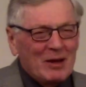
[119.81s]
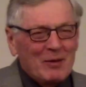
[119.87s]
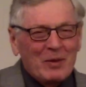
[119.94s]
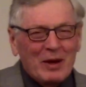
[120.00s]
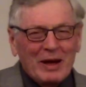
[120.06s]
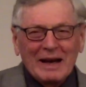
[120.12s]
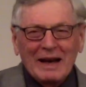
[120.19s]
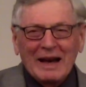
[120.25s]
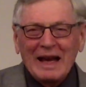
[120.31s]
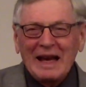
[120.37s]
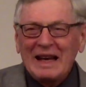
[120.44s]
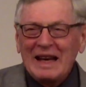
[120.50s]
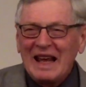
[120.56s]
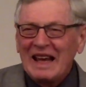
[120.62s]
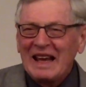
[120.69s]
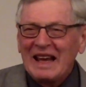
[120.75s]
being
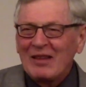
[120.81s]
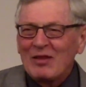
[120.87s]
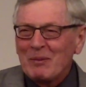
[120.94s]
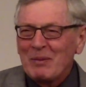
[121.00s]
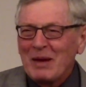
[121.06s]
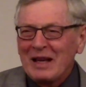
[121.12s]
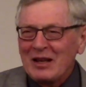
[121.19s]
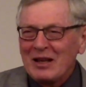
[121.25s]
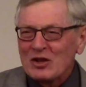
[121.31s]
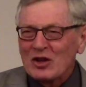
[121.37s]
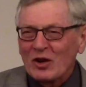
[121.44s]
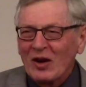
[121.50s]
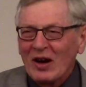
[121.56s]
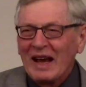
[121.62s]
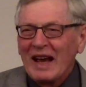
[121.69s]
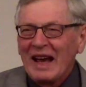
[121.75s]
laid in the
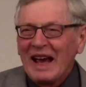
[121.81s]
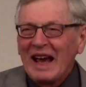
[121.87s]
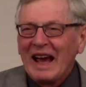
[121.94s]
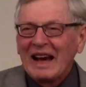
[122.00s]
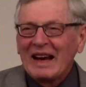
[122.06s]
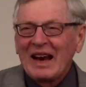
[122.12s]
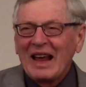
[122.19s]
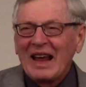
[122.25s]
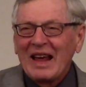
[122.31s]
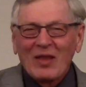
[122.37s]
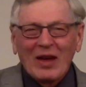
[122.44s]
manger and the